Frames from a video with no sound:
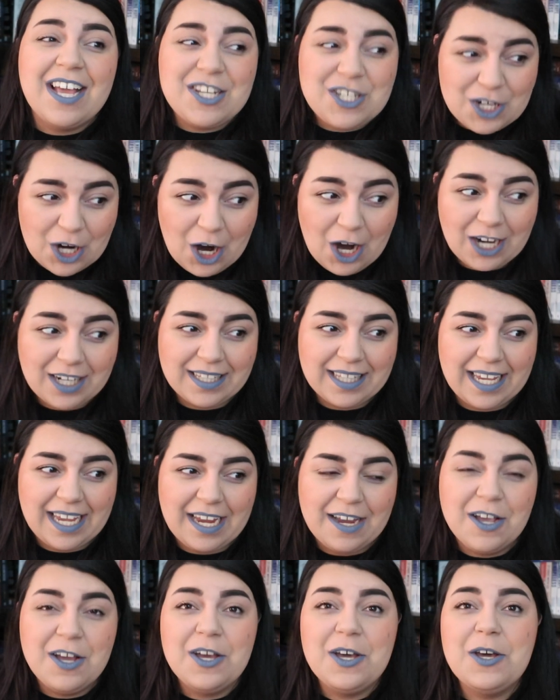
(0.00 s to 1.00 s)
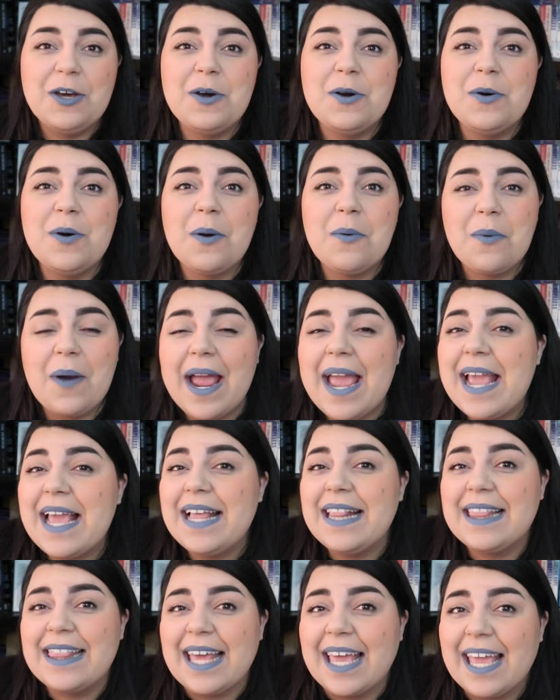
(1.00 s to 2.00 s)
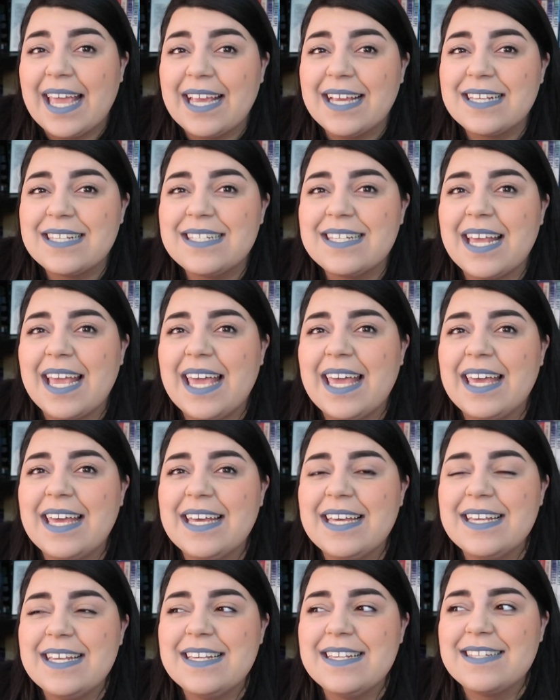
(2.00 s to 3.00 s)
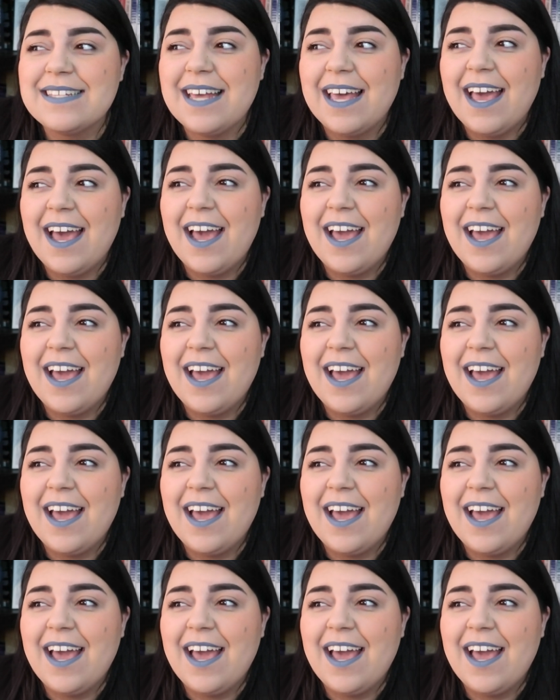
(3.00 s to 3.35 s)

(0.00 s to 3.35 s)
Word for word: Charlie who Reagan thinks is